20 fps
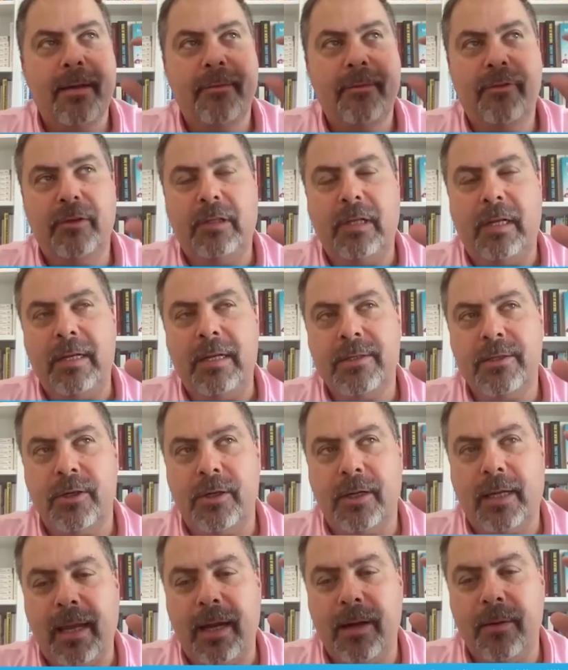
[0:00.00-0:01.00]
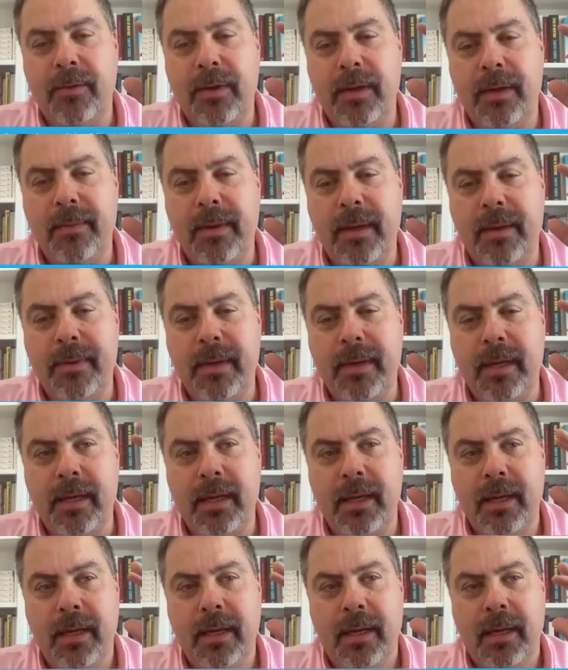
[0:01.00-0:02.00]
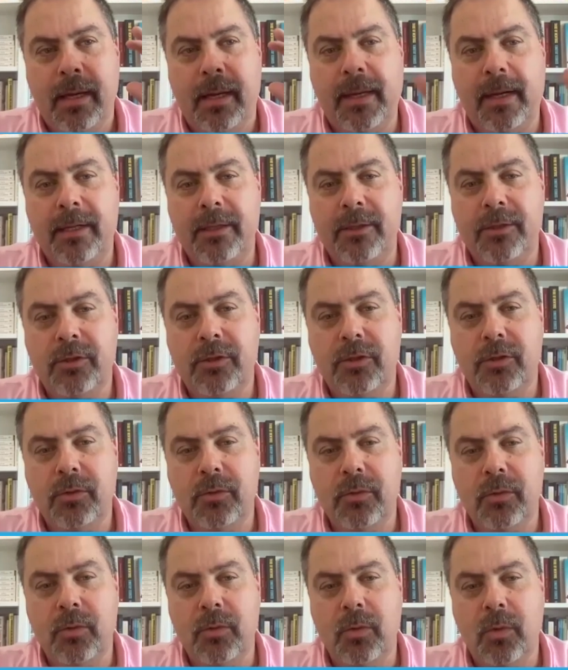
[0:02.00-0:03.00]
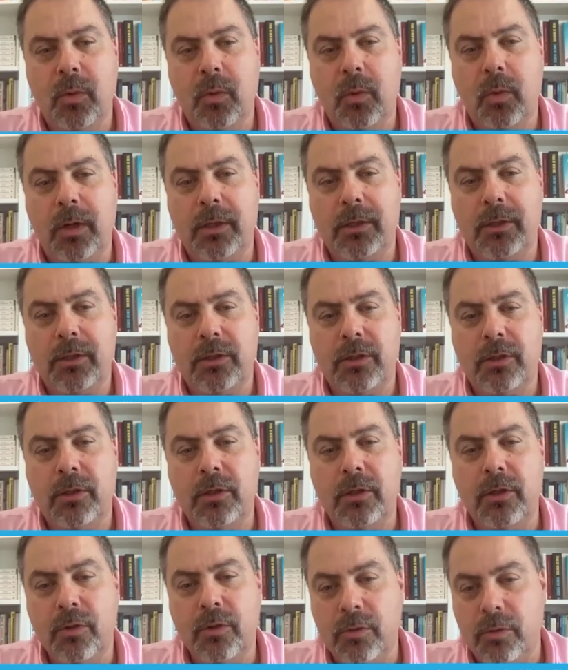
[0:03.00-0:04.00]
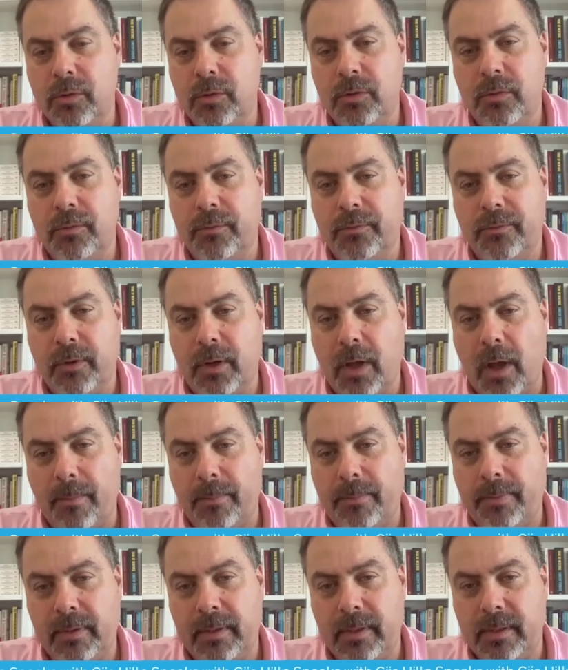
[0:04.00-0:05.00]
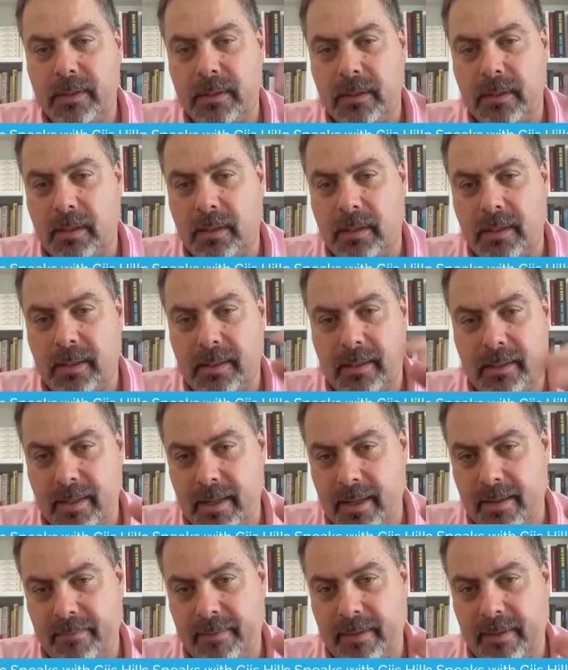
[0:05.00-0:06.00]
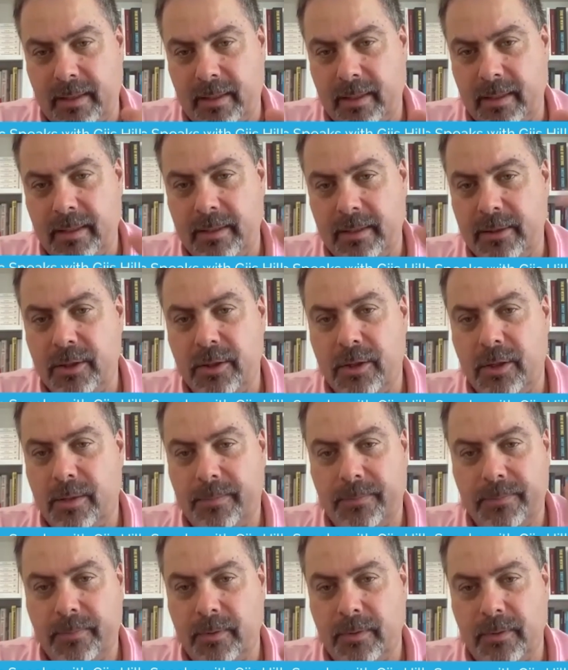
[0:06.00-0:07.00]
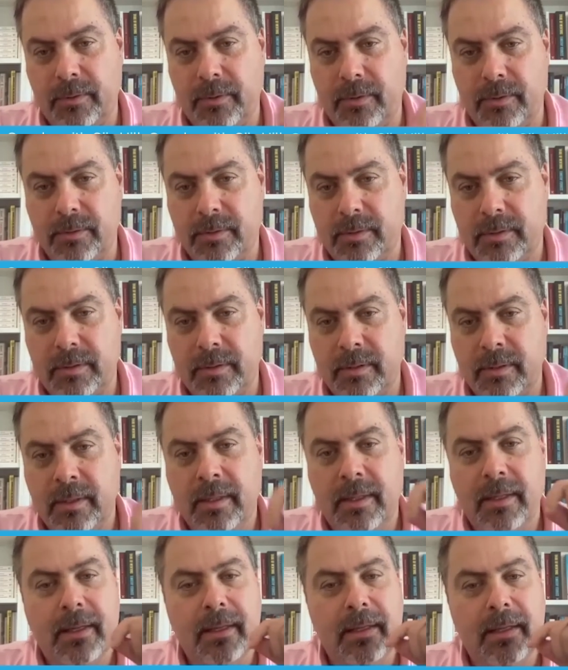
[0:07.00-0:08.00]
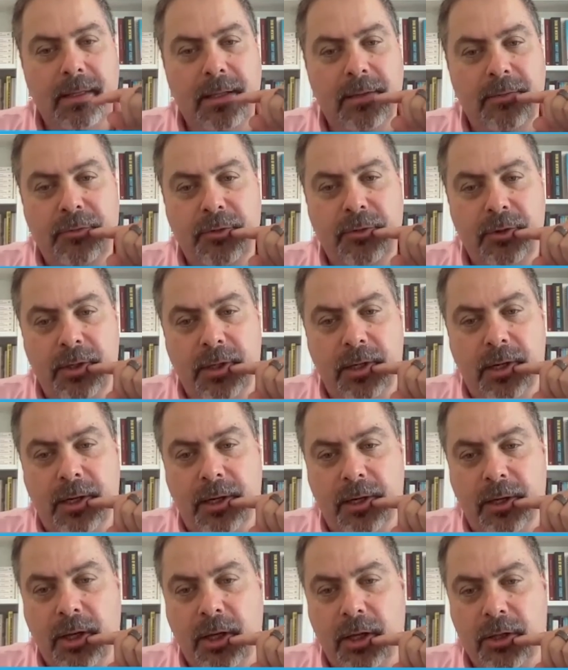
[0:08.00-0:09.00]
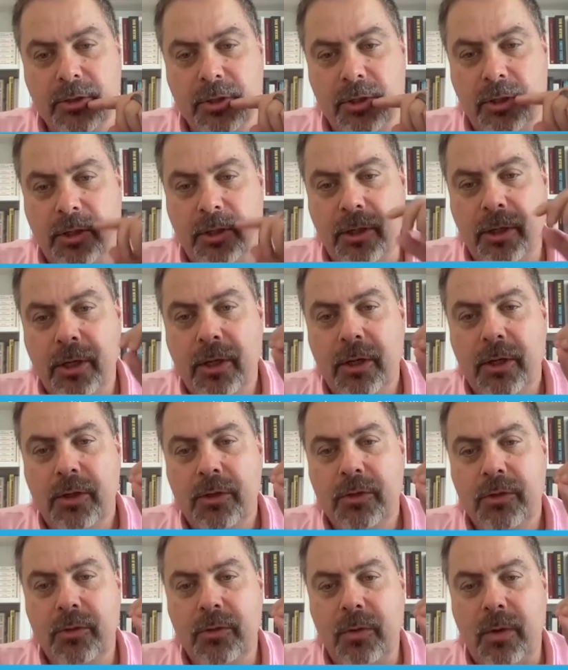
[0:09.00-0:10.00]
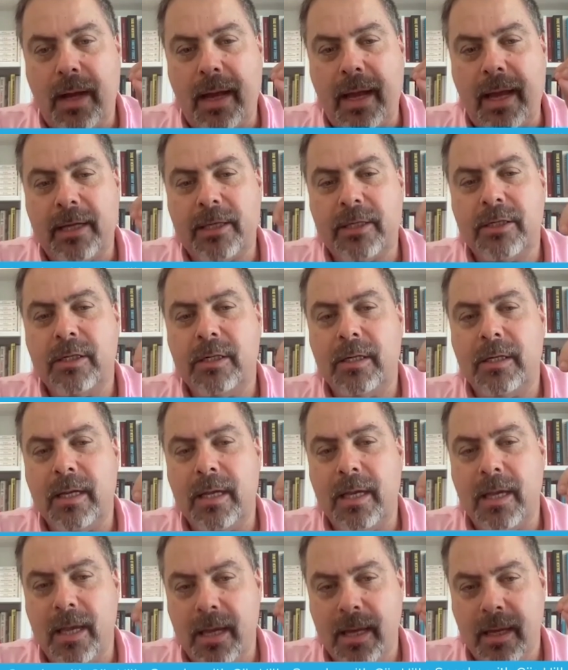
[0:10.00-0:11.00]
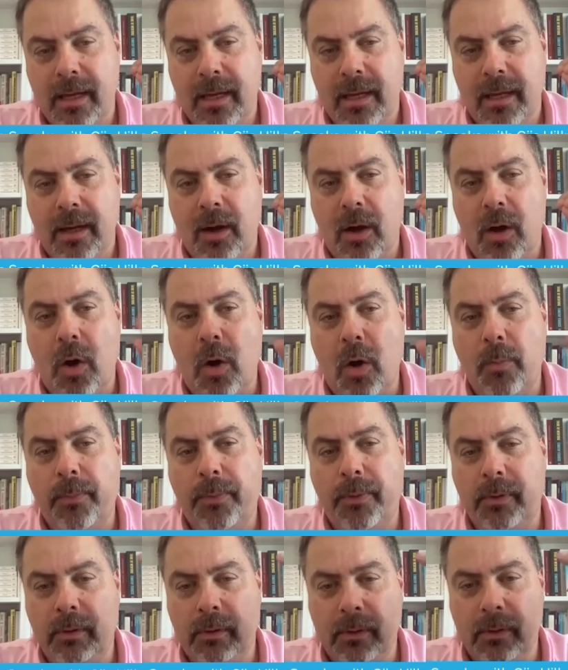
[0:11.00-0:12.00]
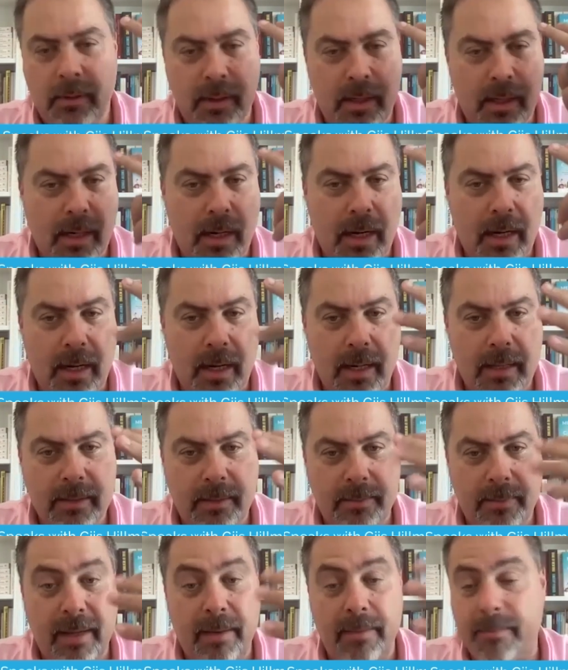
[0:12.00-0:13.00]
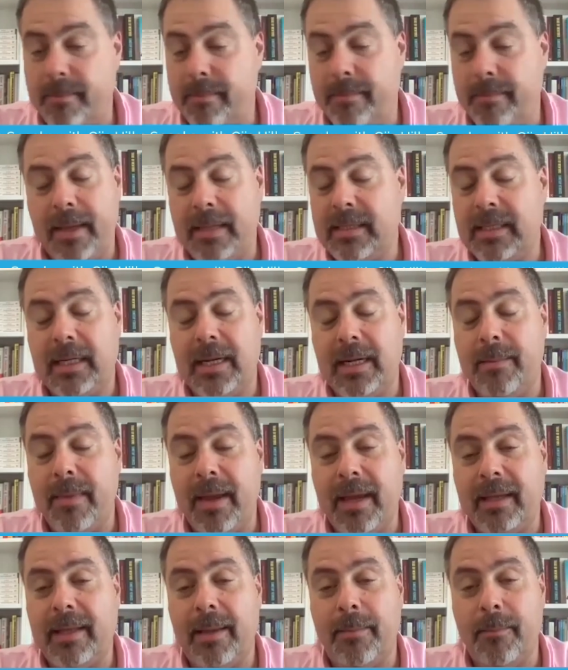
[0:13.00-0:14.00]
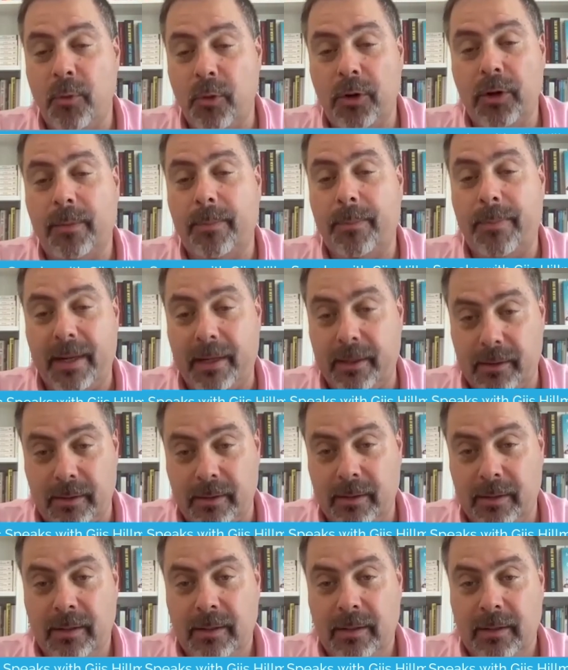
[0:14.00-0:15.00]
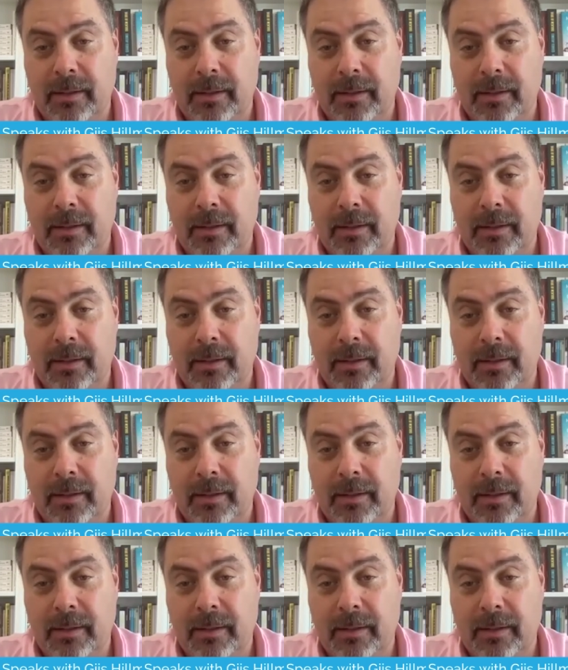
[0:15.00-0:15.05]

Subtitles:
for the listener, can we maybe get into what you do for companies that are having in Europe those different culture to actually open their eyes and basically make them work better,